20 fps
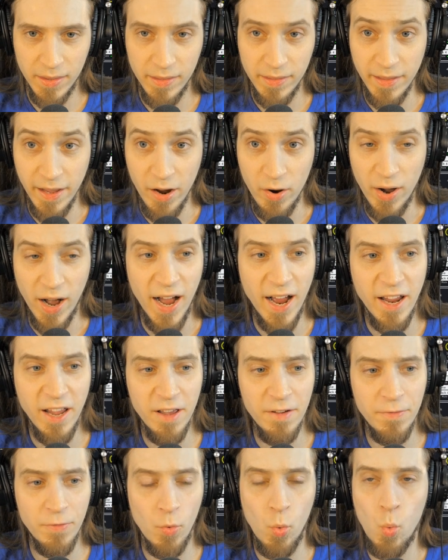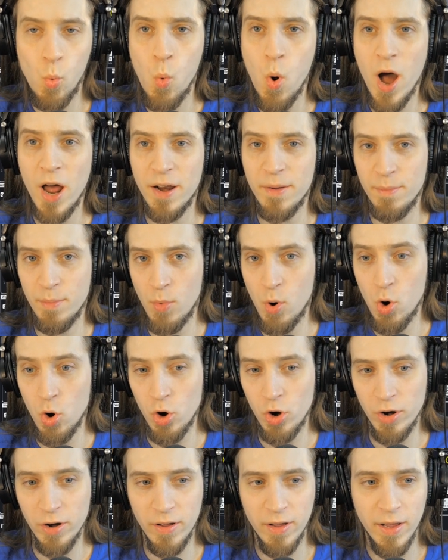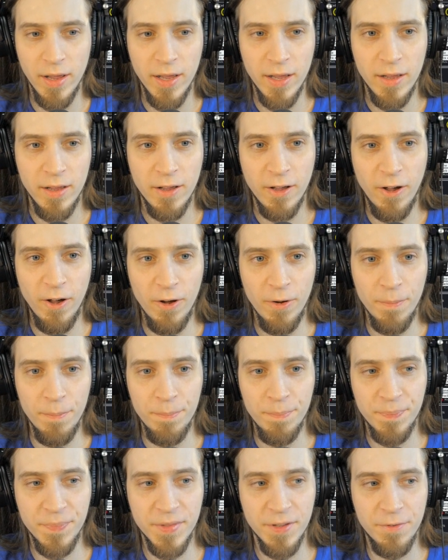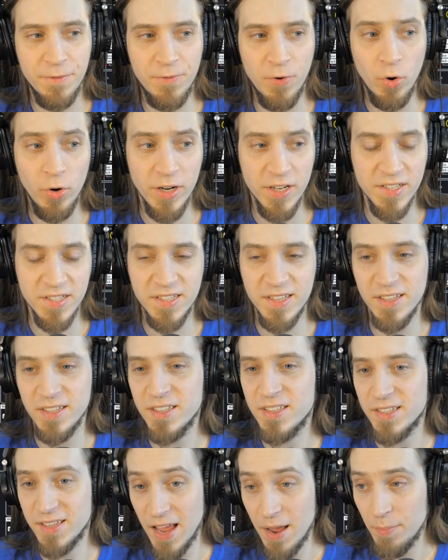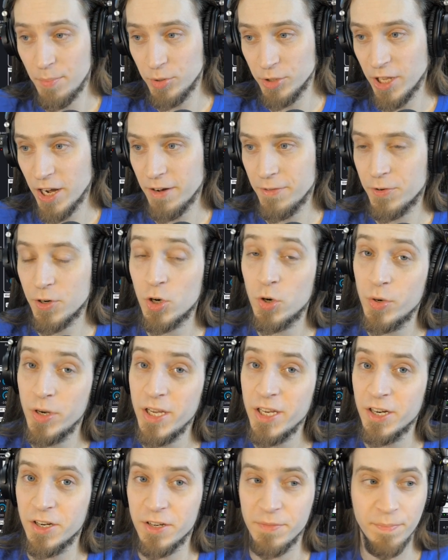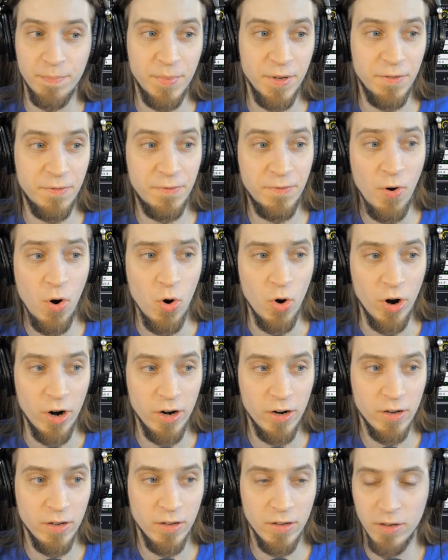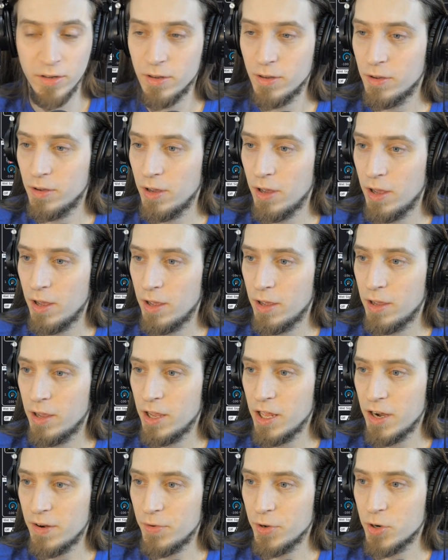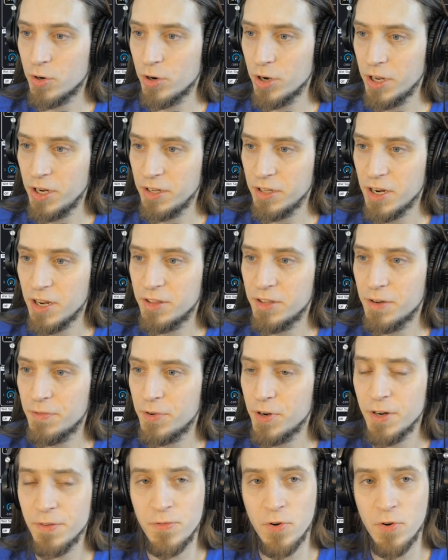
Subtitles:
Now, I have one more forest sample that I've created before, and I recorded it in a different